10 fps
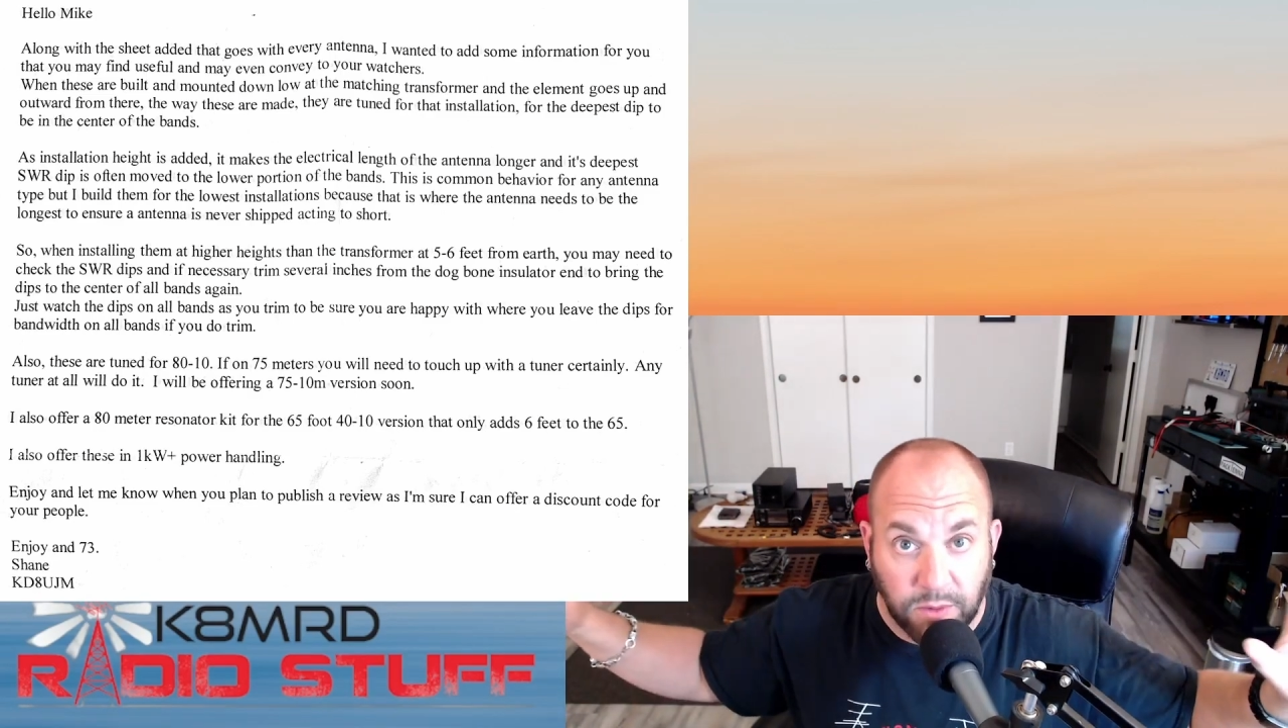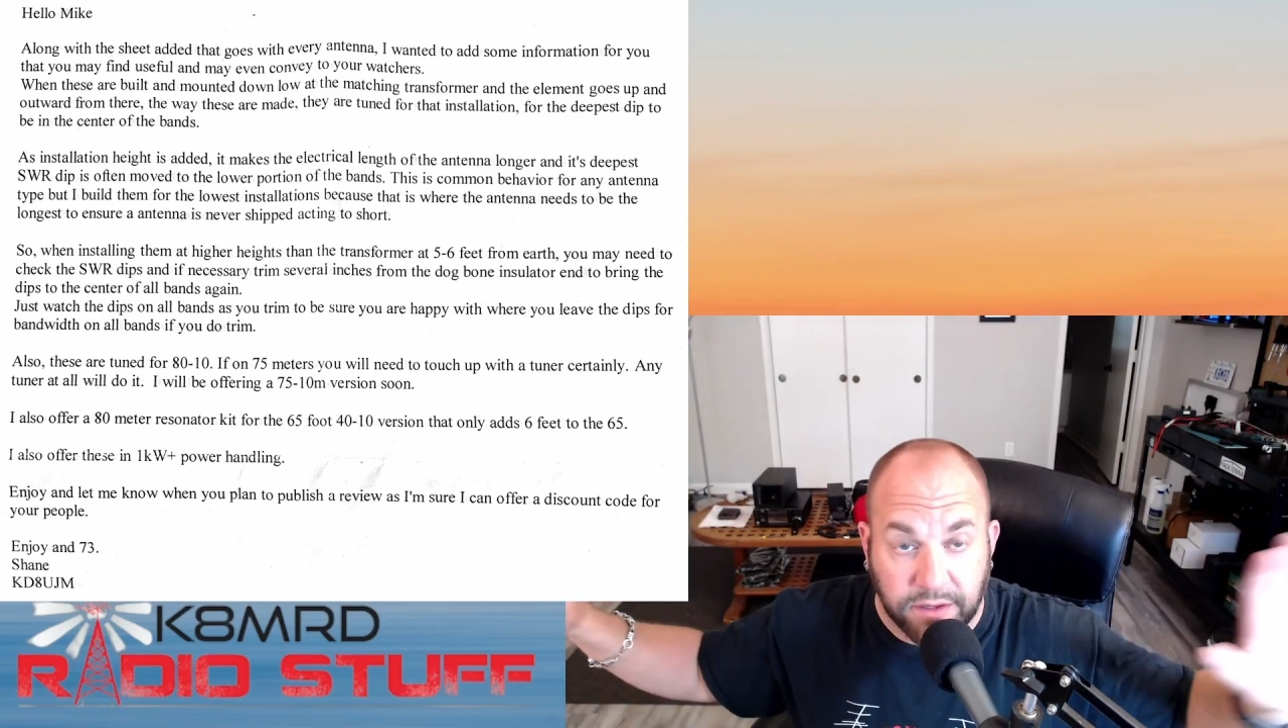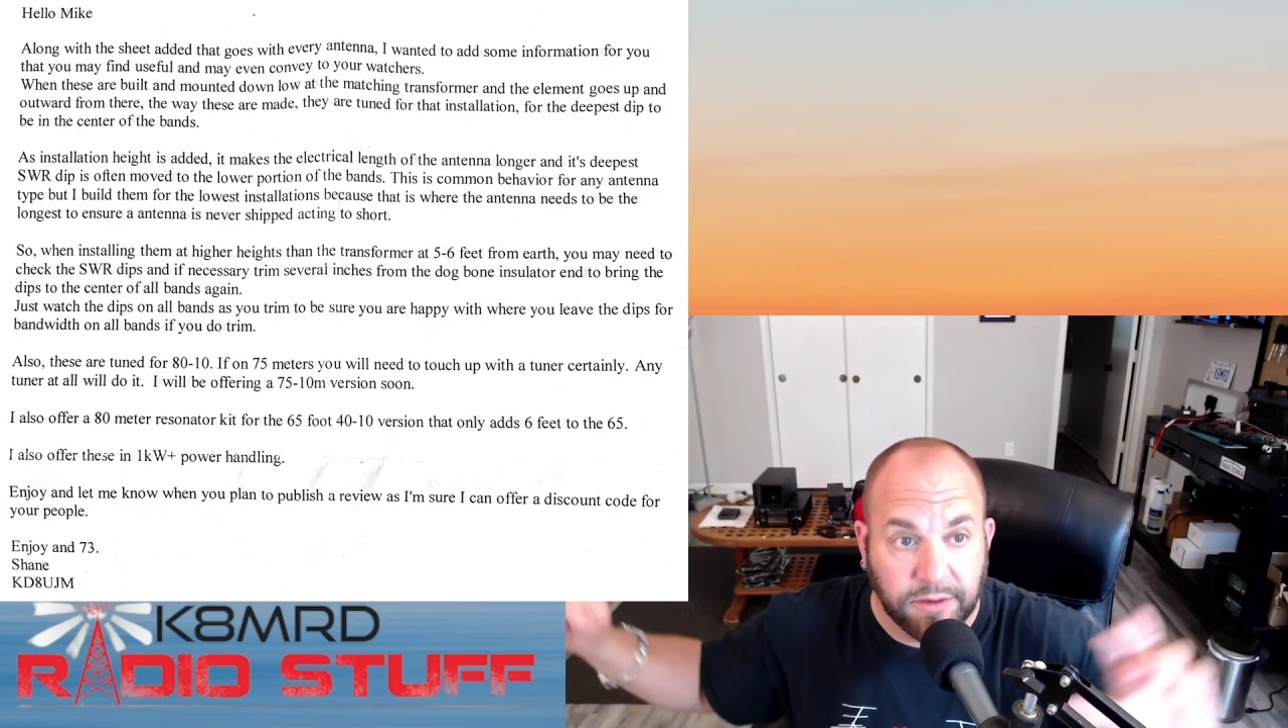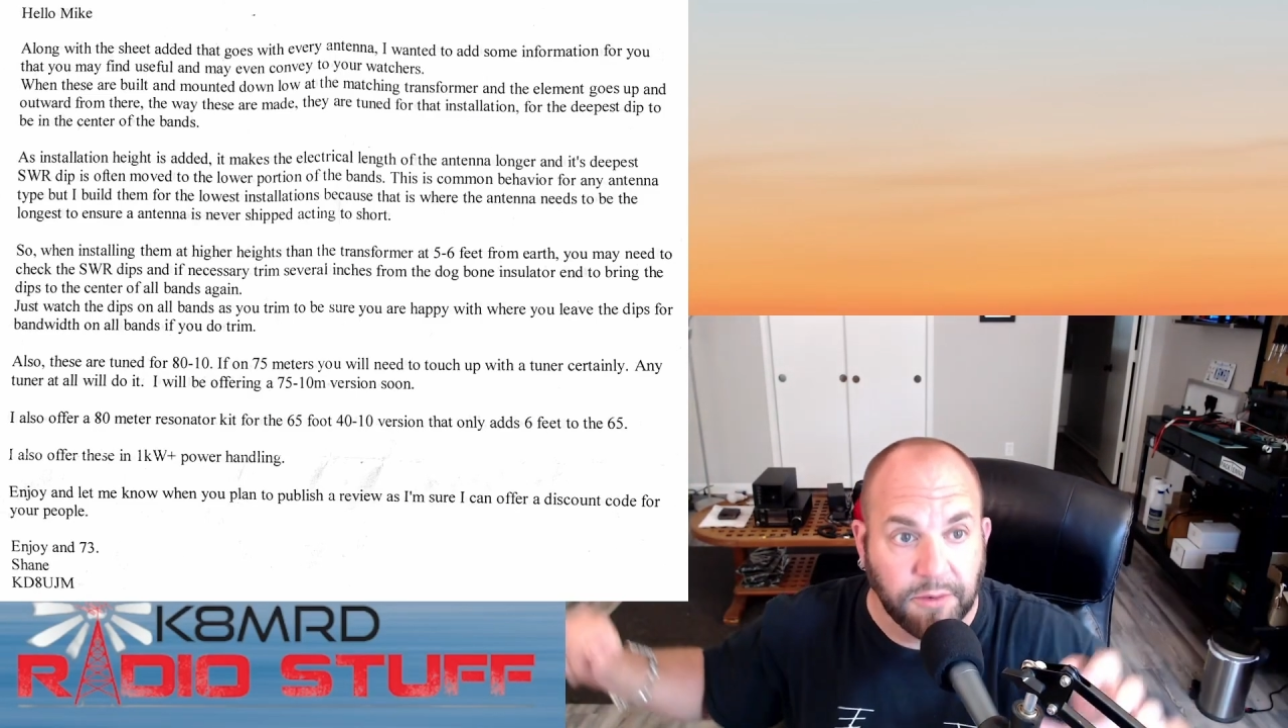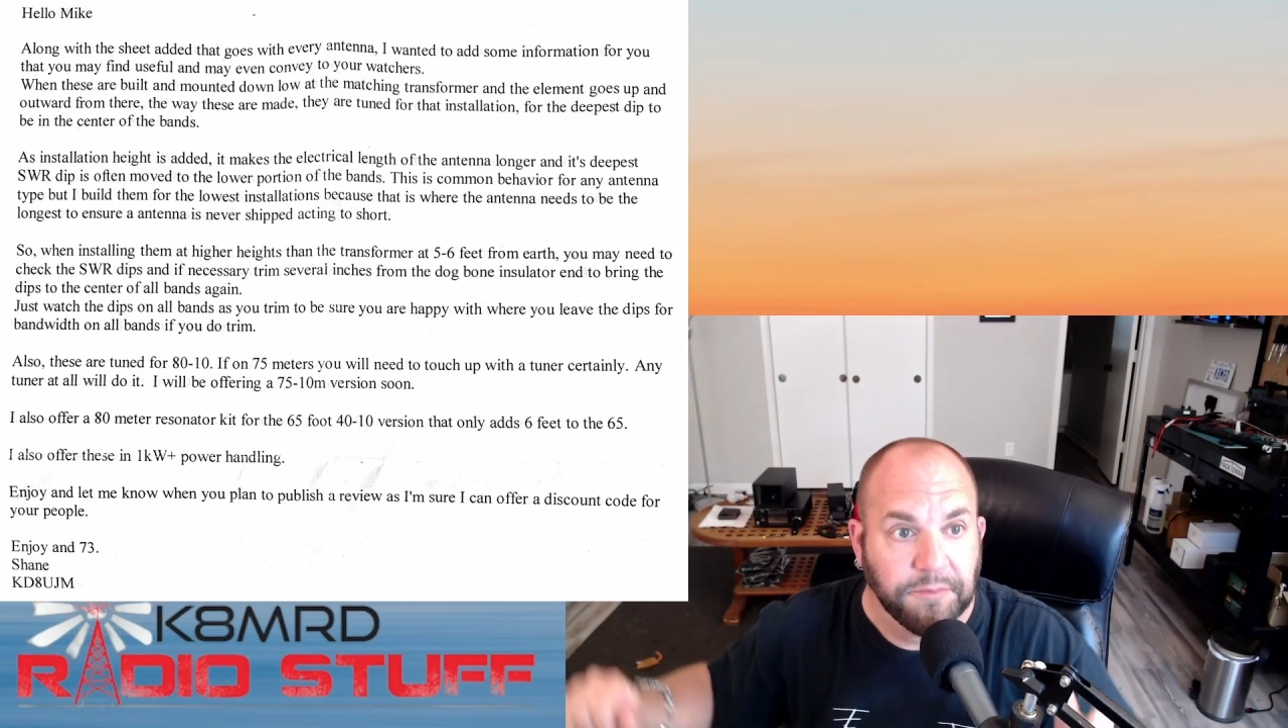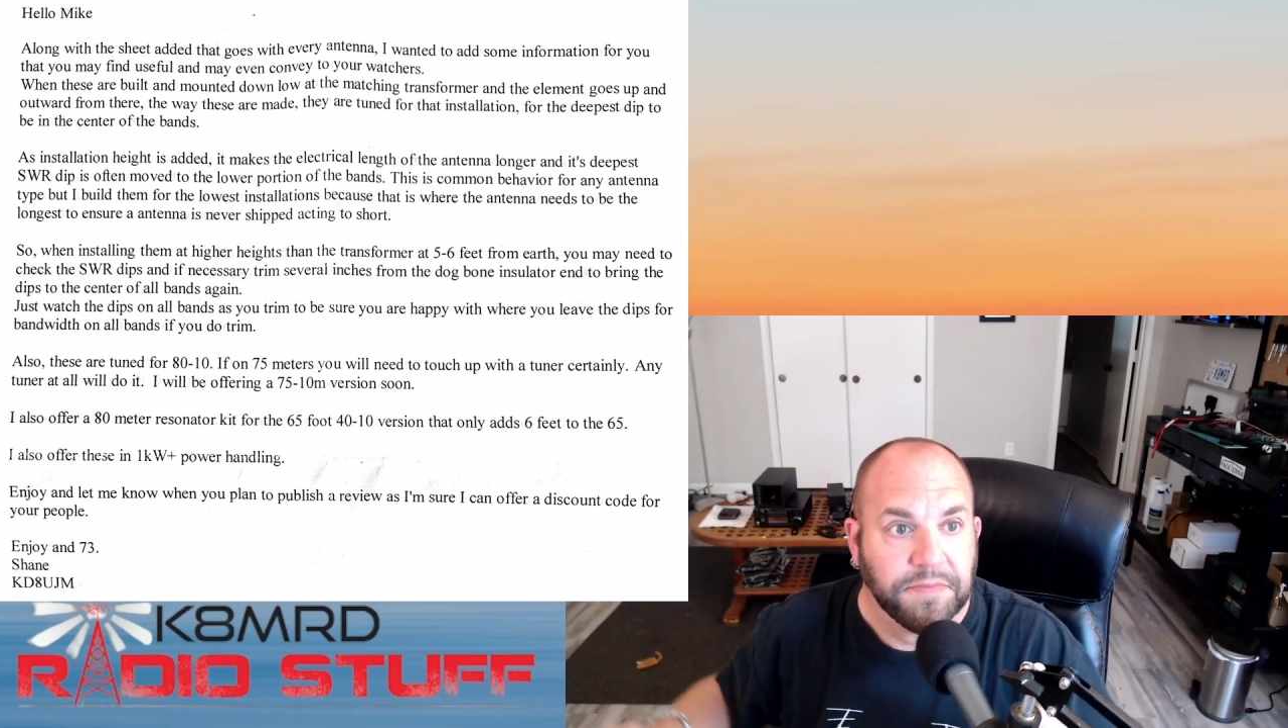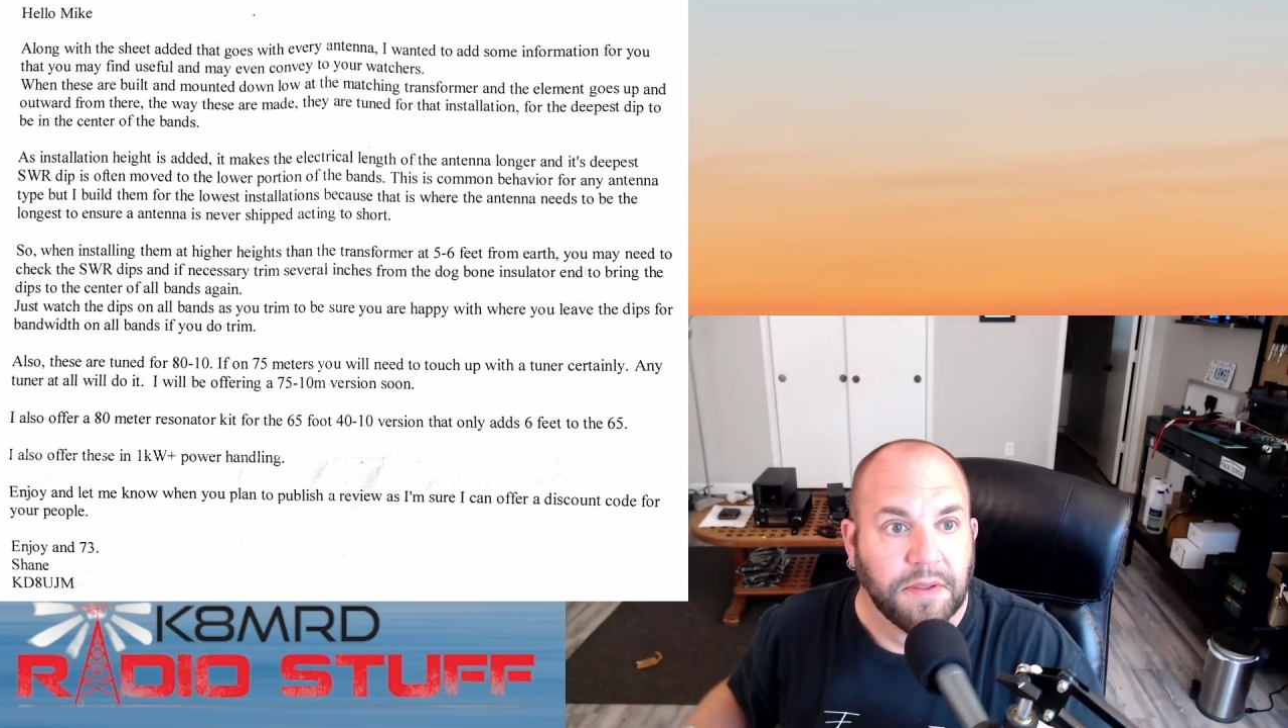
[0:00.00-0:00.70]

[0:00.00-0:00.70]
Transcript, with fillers: we're going to do.